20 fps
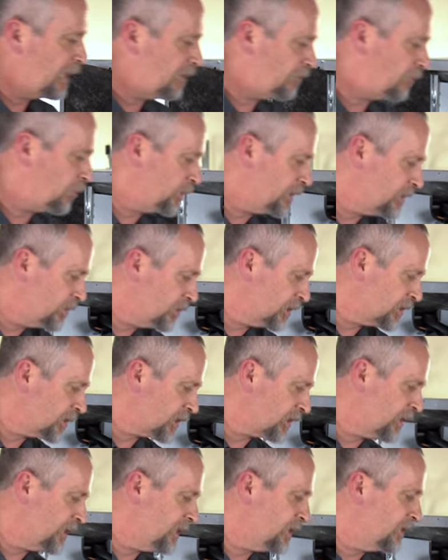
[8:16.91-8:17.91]
If we
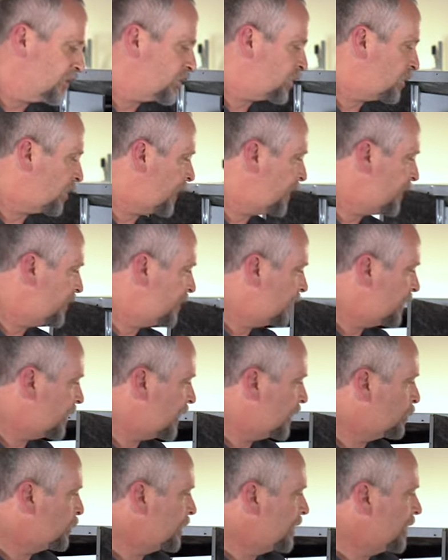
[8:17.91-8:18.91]
just clean the strainer
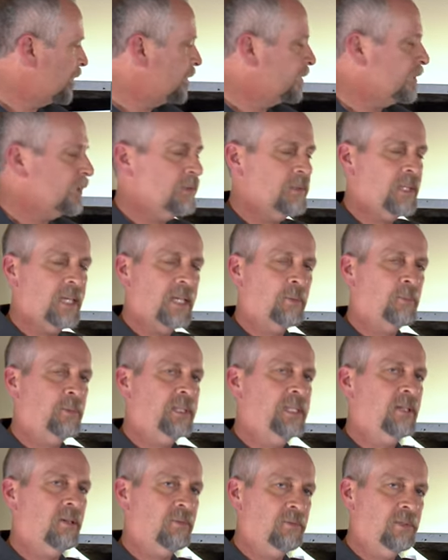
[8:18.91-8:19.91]
and we don't do that,
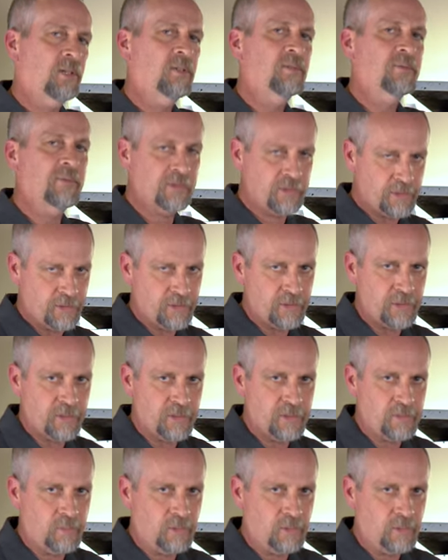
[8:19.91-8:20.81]
we don't know for sure.